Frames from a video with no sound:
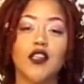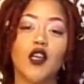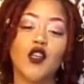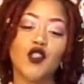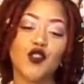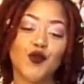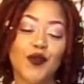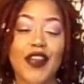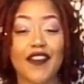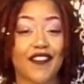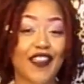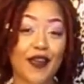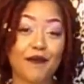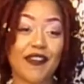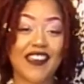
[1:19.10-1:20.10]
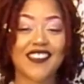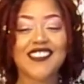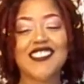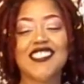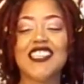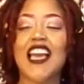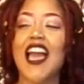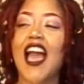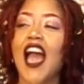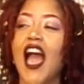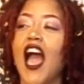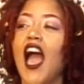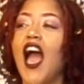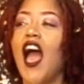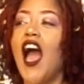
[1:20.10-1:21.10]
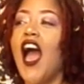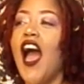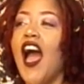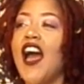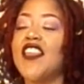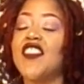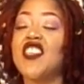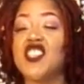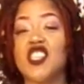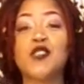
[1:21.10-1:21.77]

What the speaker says: So whatever that means. This